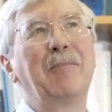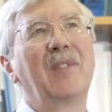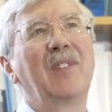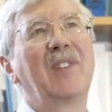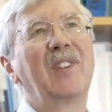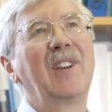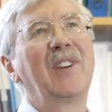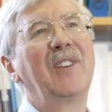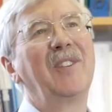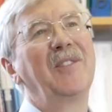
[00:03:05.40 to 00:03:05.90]

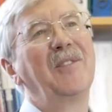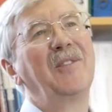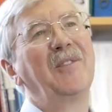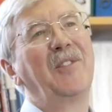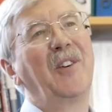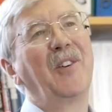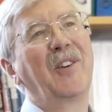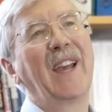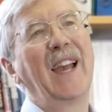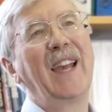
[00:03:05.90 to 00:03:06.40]
So
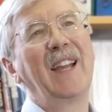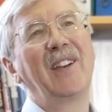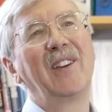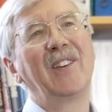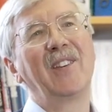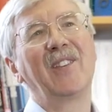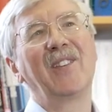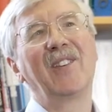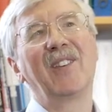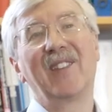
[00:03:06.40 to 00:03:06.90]

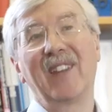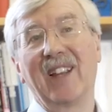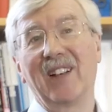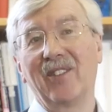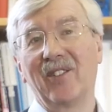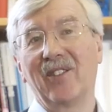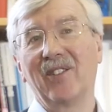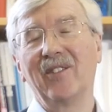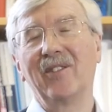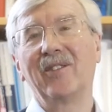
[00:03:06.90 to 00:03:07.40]
volcanoes are
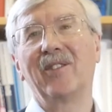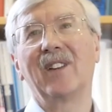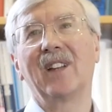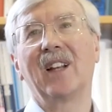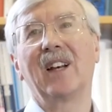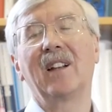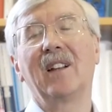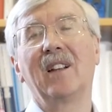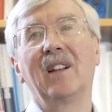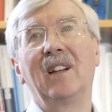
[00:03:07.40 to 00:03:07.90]
essential for
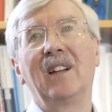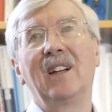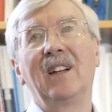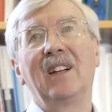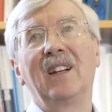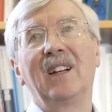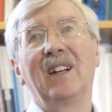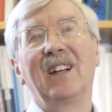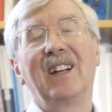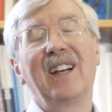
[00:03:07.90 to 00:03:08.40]
that.
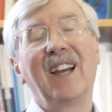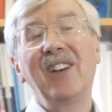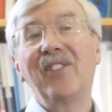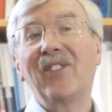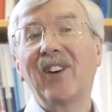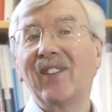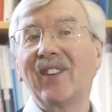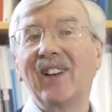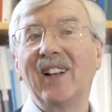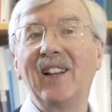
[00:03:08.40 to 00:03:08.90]

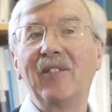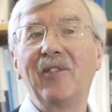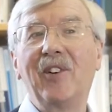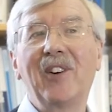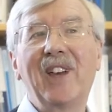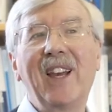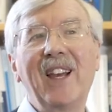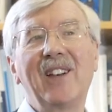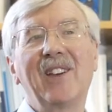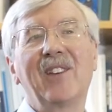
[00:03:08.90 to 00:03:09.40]
Interestingly,
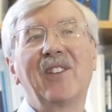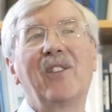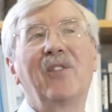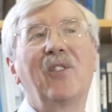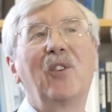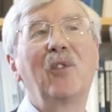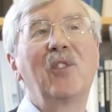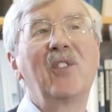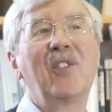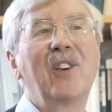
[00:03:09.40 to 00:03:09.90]
volcanoes
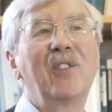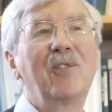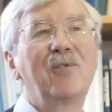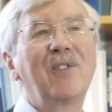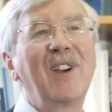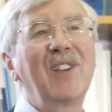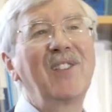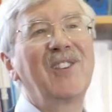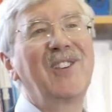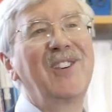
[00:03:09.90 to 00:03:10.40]
have also
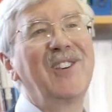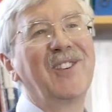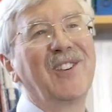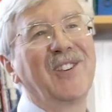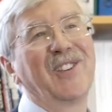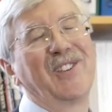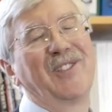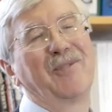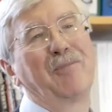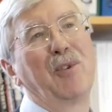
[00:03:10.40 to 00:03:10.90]
rescued
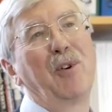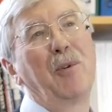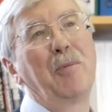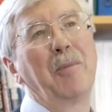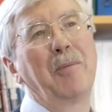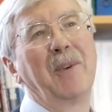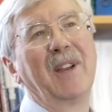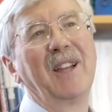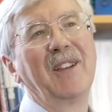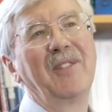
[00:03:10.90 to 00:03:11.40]
us
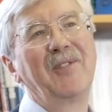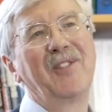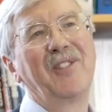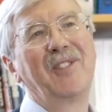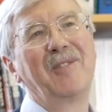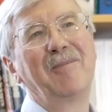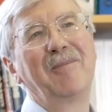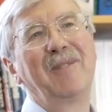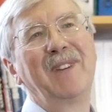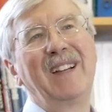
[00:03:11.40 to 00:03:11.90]
probably
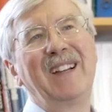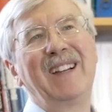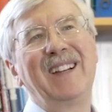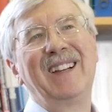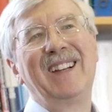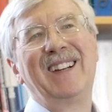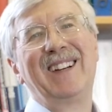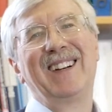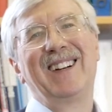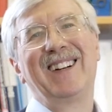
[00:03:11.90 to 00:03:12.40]
from
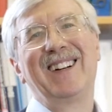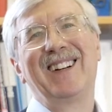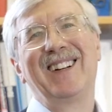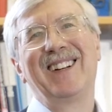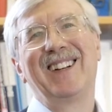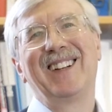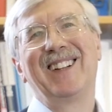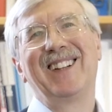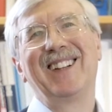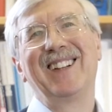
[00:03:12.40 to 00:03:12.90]

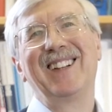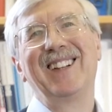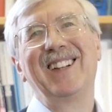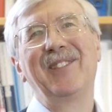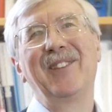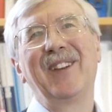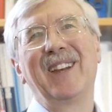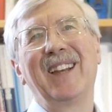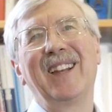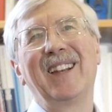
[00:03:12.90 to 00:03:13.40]

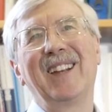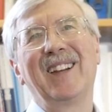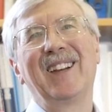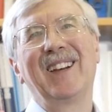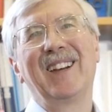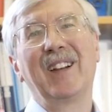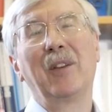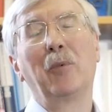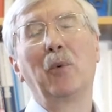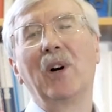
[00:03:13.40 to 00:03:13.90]
living in
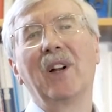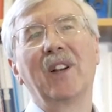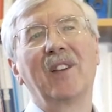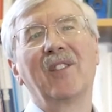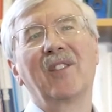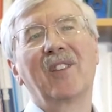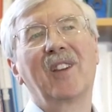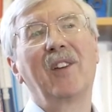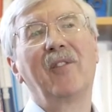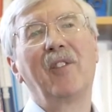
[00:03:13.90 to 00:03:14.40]
a world
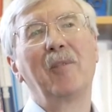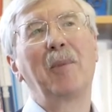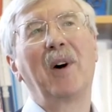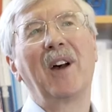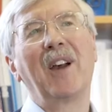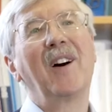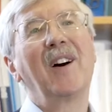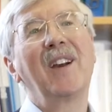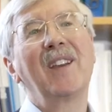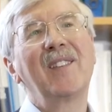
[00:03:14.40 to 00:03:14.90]
that's covered
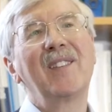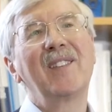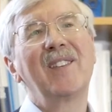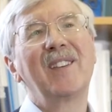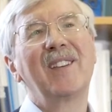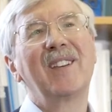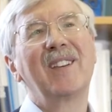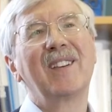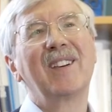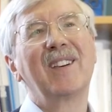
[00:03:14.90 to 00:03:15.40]
by
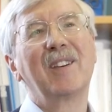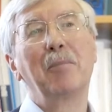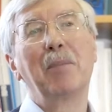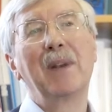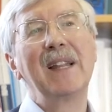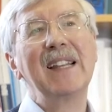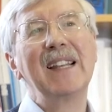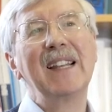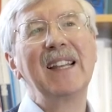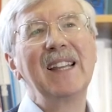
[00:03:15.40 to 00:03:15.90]
ice
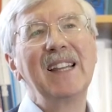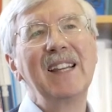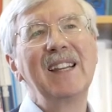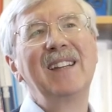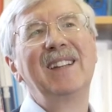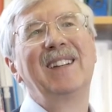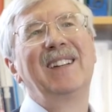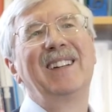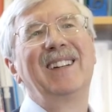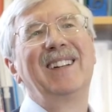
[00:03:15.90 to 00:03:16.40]
completely,
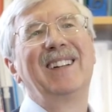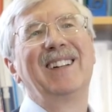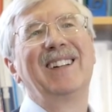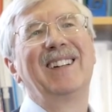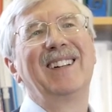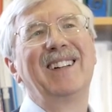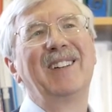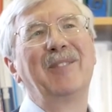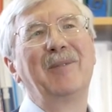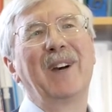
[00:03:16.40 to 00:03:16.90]

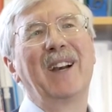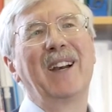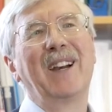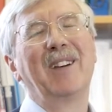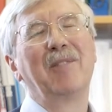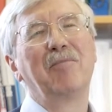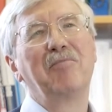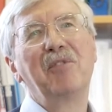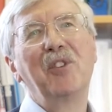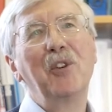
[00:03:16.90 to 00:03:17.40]

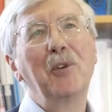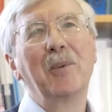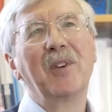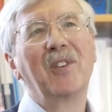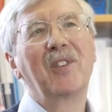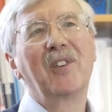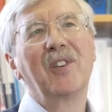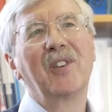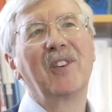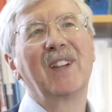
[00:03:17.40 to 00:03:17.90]
where
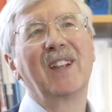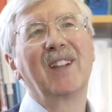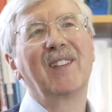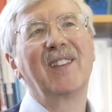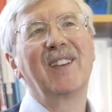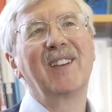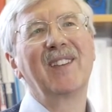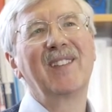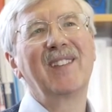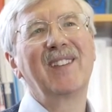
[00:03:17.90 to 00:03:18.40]
humans couldn't
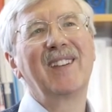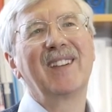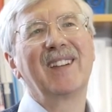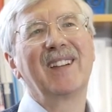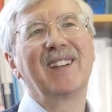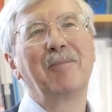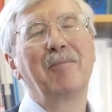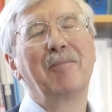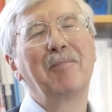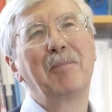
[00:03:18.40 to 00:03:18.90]
exist,
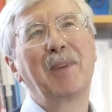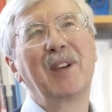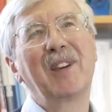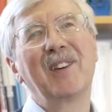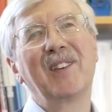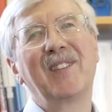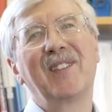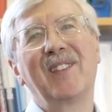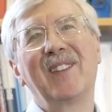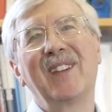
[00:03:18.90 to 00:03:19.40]

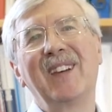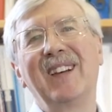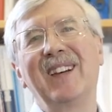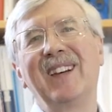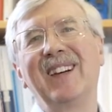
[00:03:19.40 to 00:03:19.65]
because